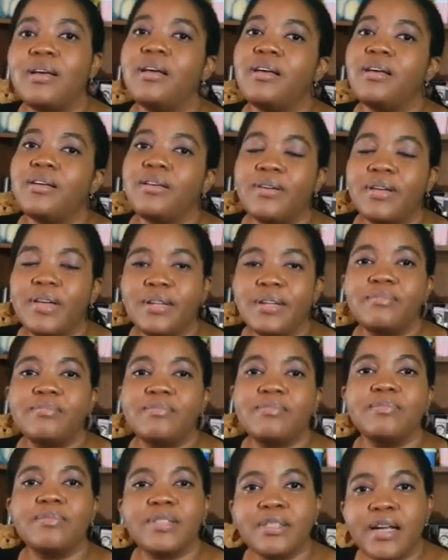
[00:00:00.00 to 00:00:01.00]
you can
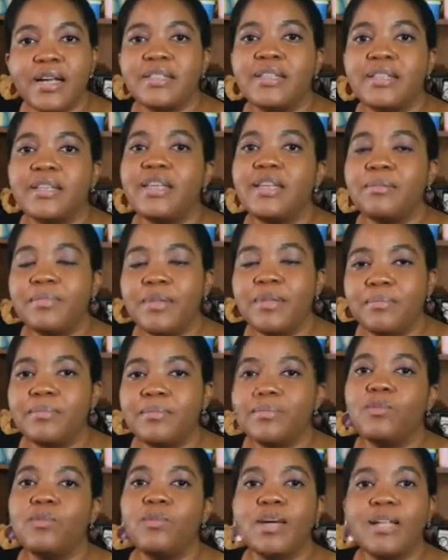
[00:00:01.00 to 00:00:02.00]
start to keep them
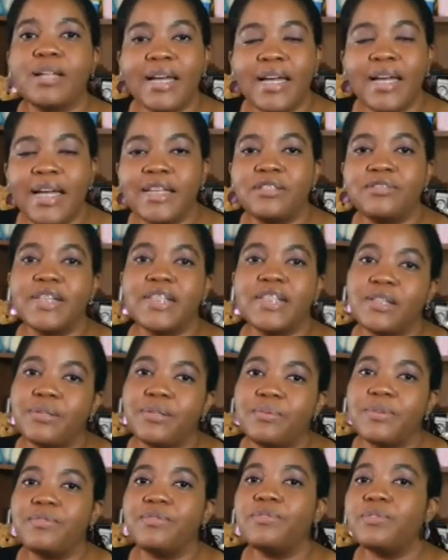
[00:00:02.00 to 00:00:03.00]
well hydrated
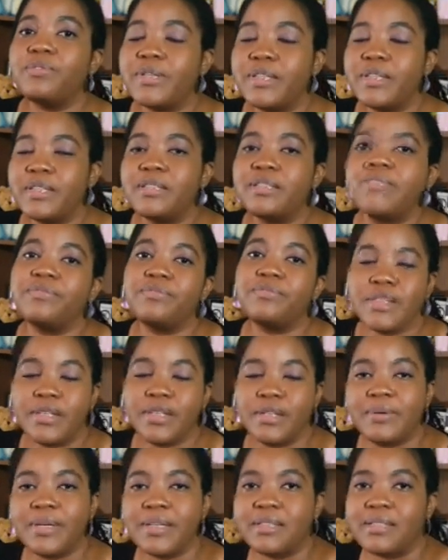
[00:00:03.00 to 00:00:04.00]
with fluids
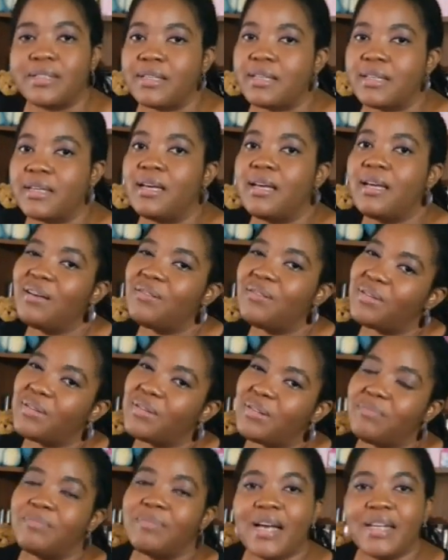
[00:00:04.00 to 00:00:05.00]
frequently for
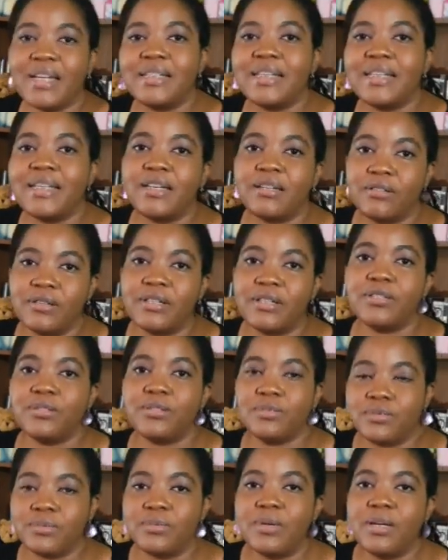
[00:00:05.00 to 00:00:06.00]
a day or
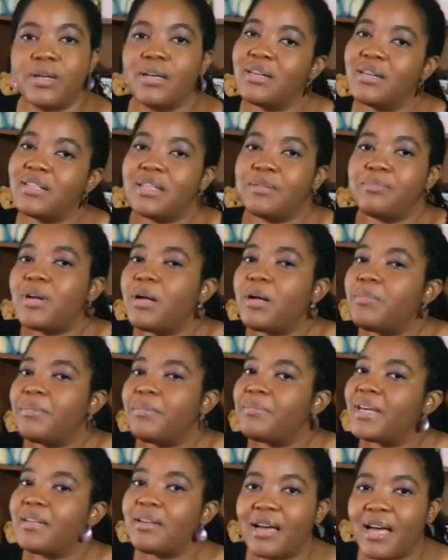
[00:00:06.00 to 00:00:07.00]
two, because they probably
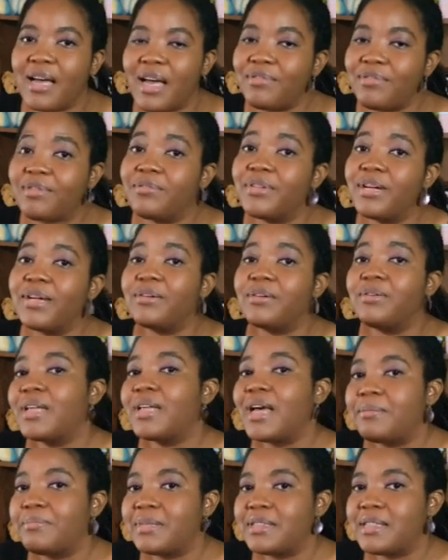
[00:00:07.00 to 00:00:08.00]
may not have a very good
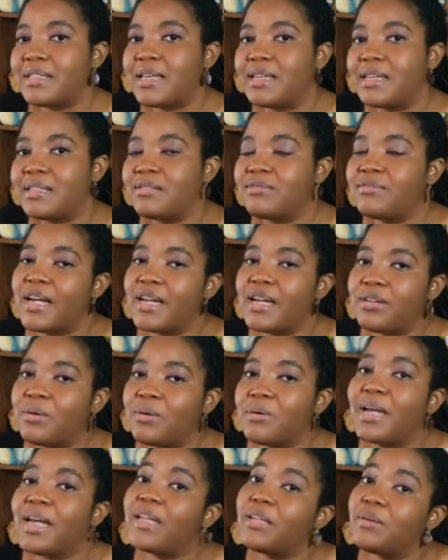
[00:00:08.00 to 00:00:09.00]
appetite right now
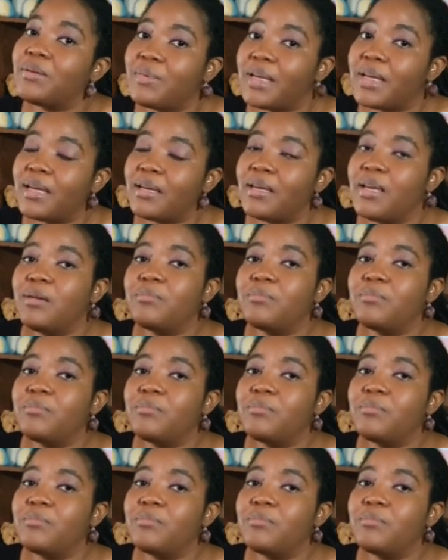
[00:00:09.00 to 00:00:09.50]
anyway,